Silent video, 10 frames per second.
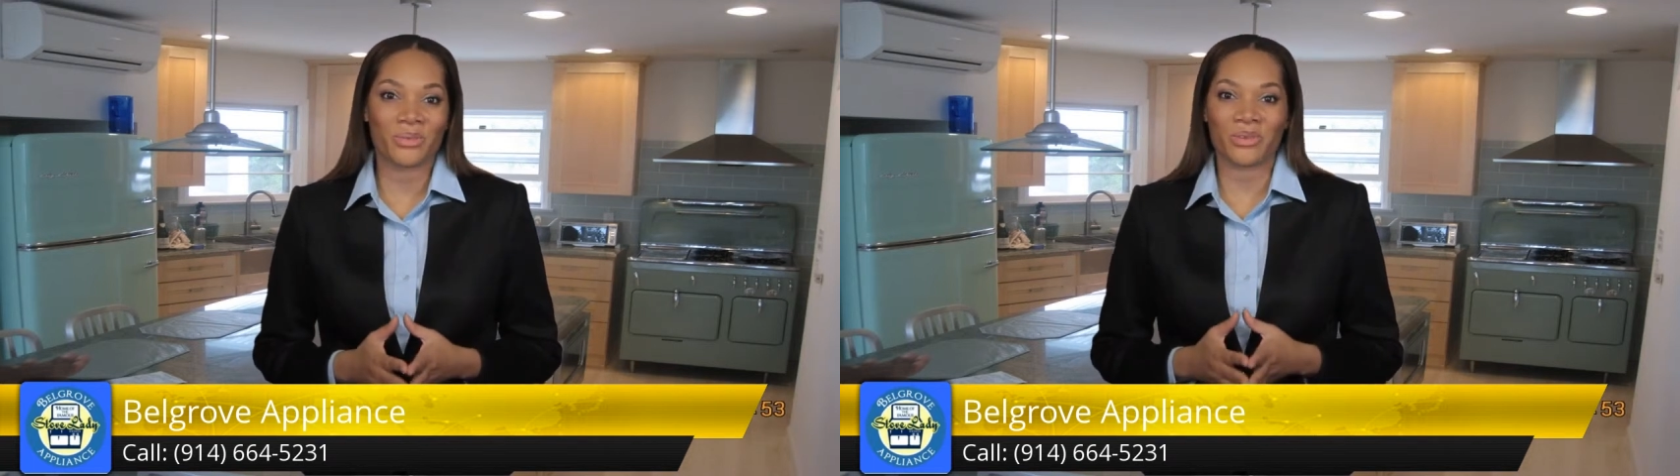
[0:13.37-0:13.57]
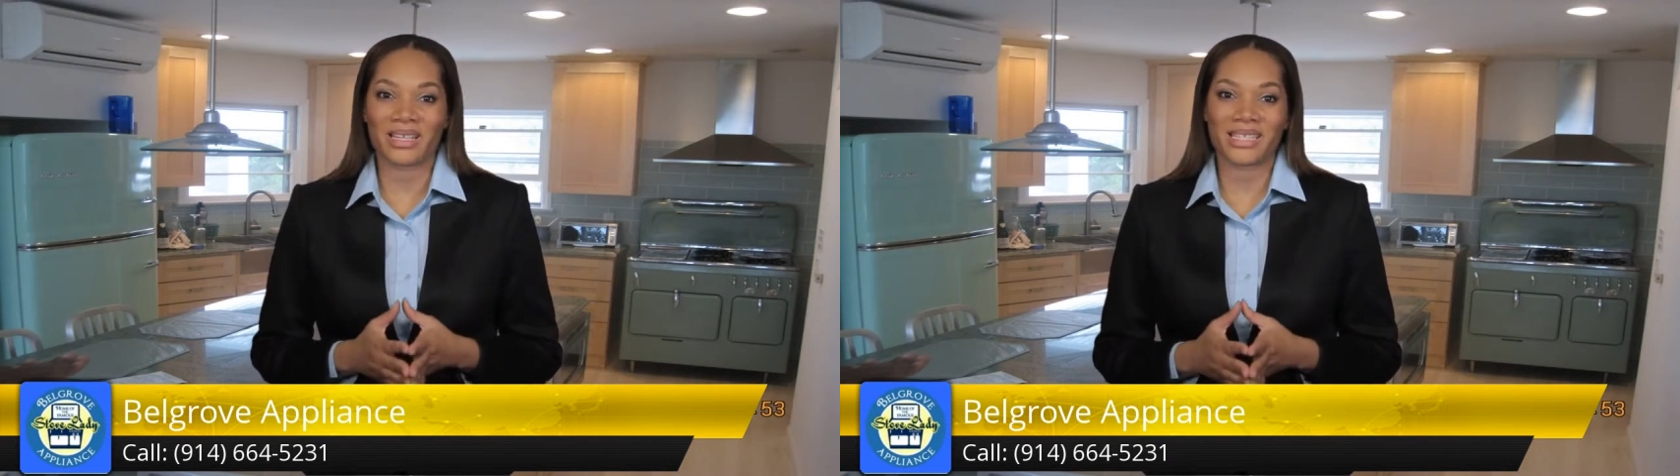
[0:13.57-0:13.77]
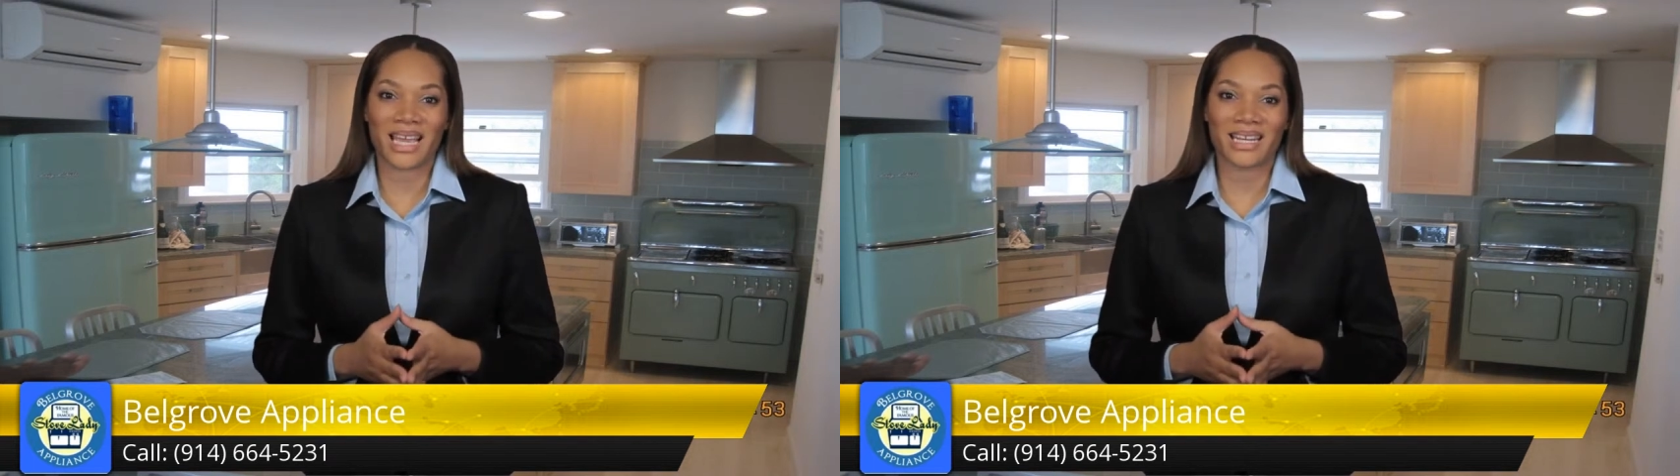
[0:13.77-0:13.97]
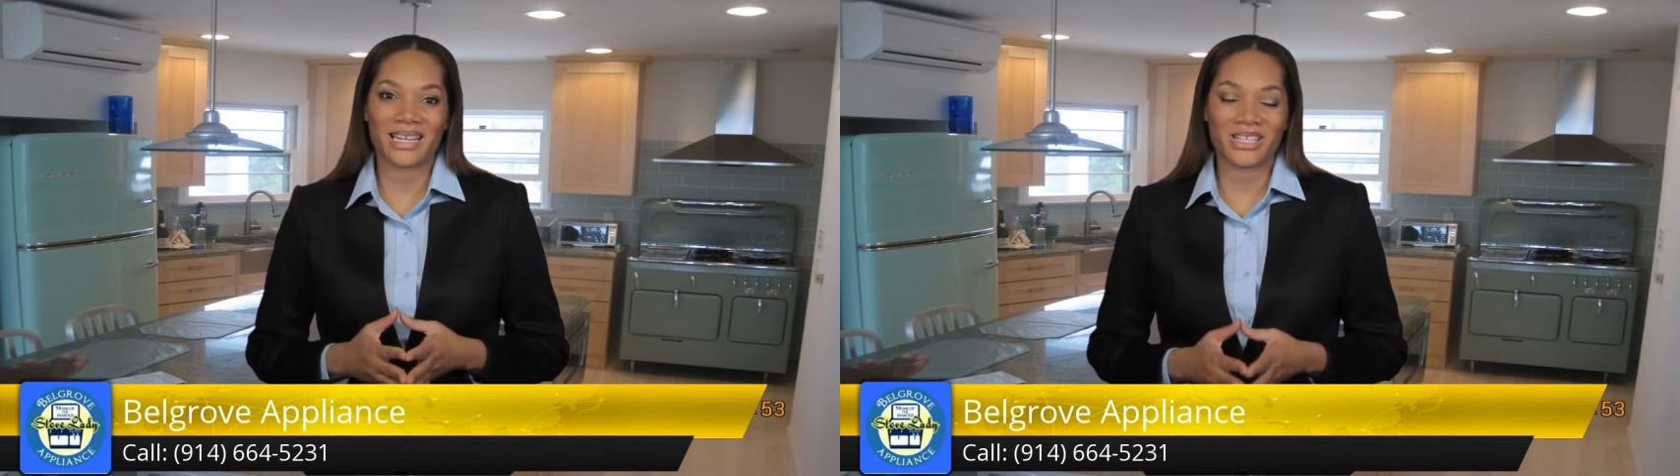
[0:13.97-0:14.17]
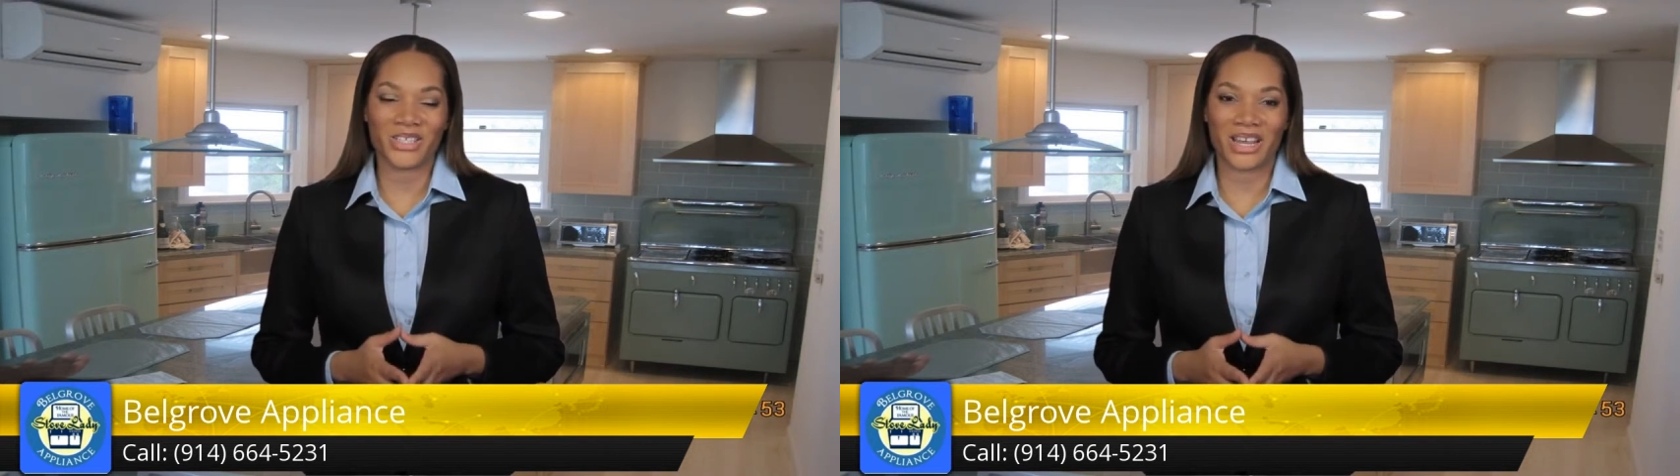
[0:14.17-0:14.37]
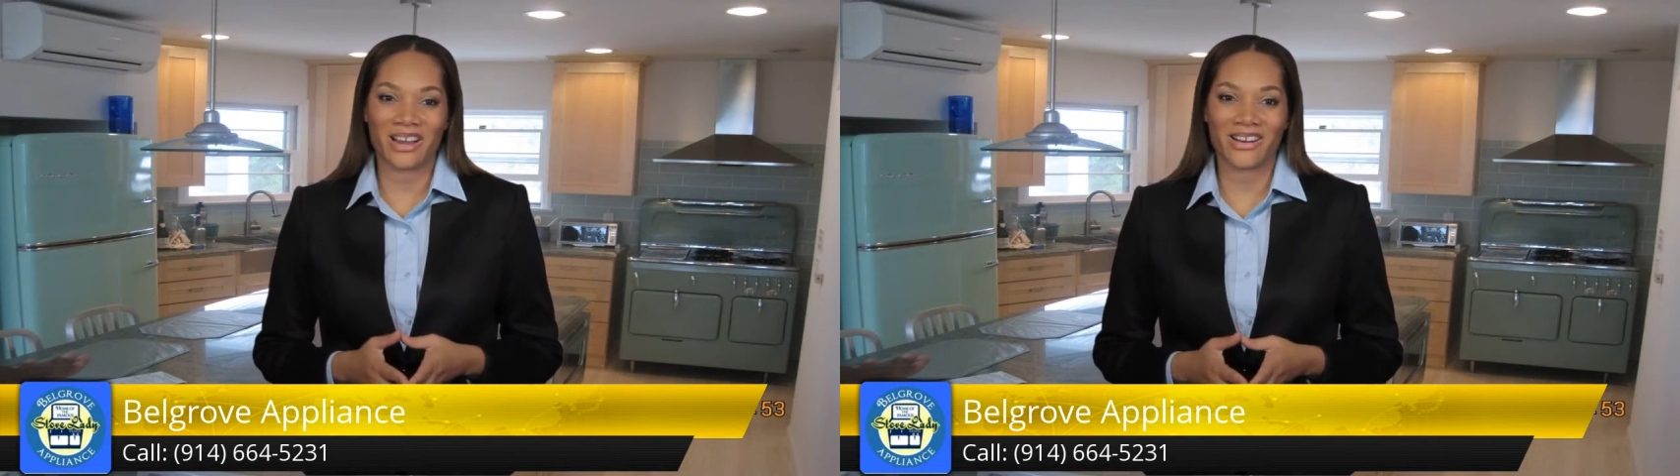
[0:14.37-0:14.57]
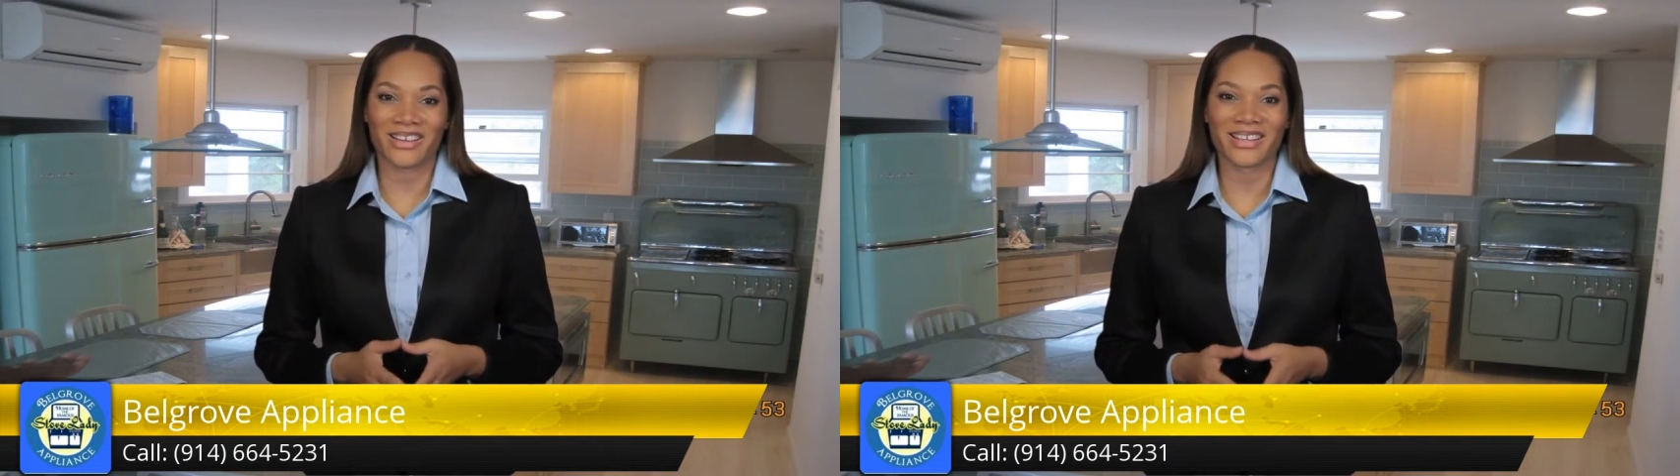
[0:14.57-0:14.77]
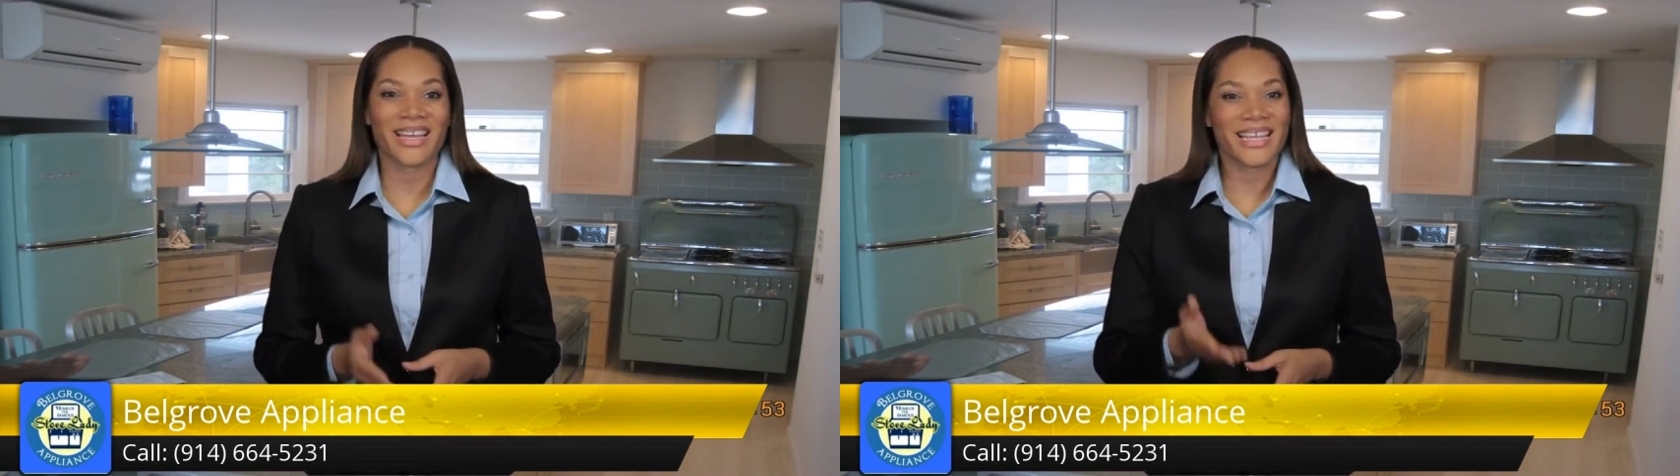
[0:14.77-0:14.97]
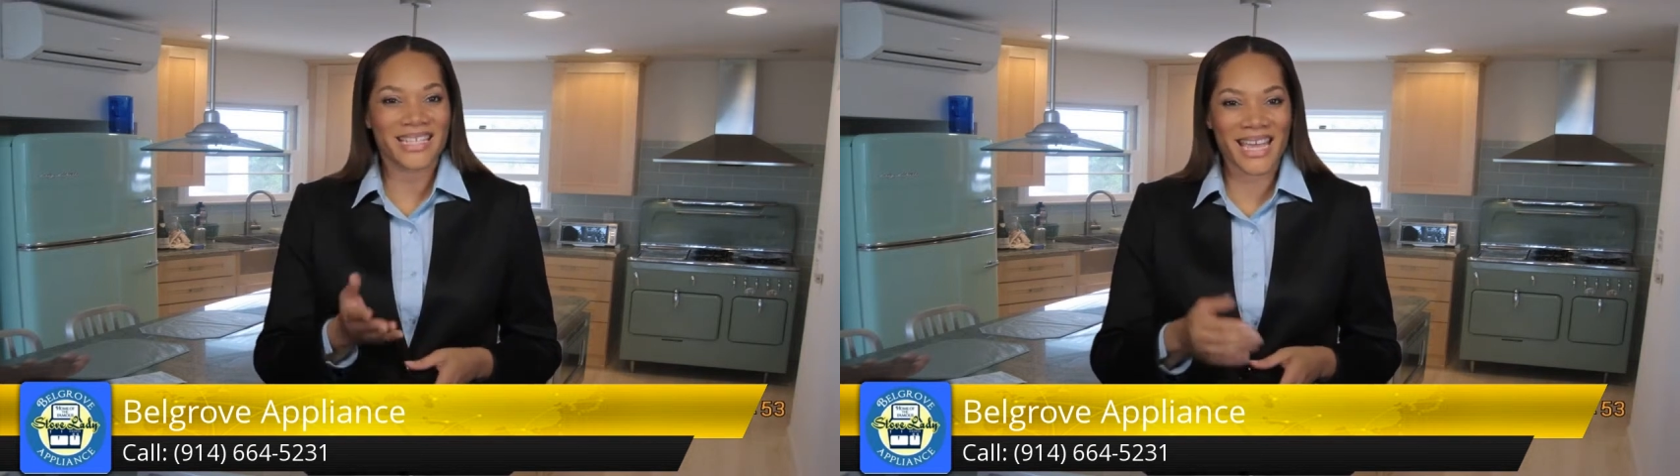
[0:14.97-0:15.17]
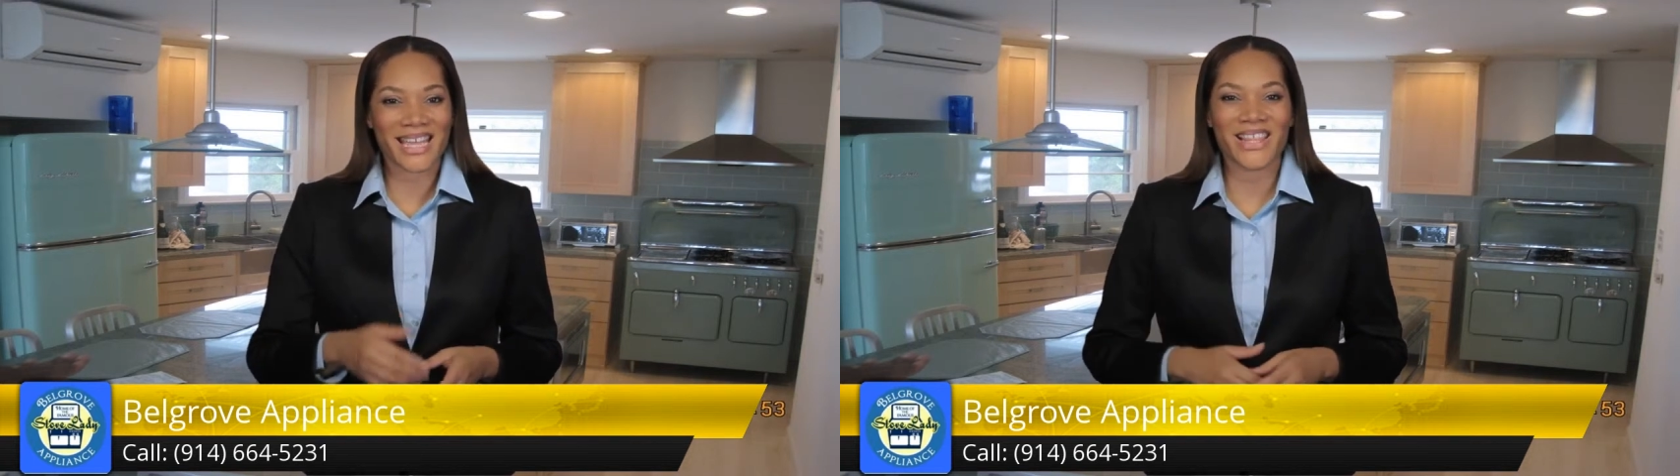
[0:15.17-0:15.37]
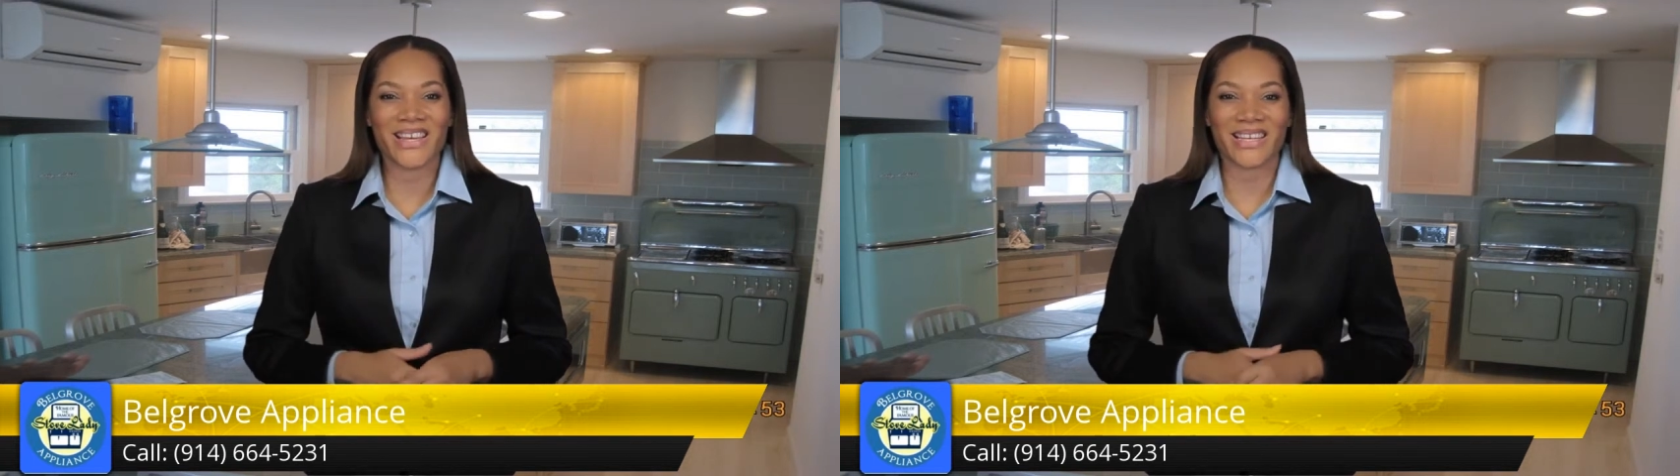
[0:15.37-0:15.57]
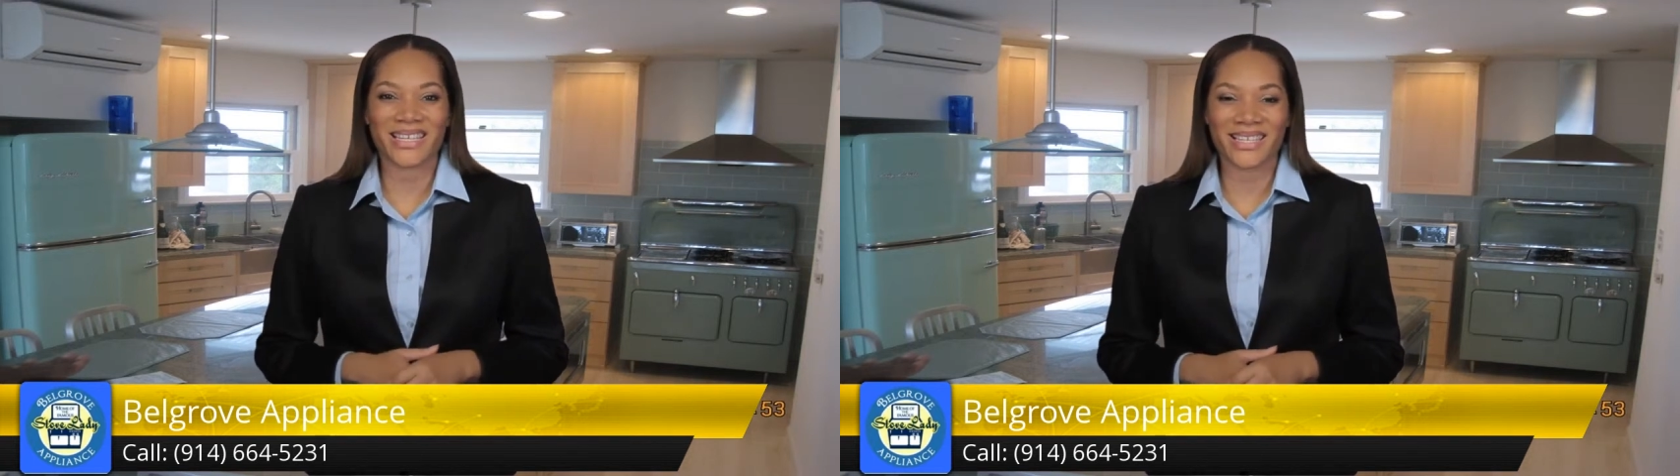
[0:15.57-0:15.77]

we're excited to share. Take a look.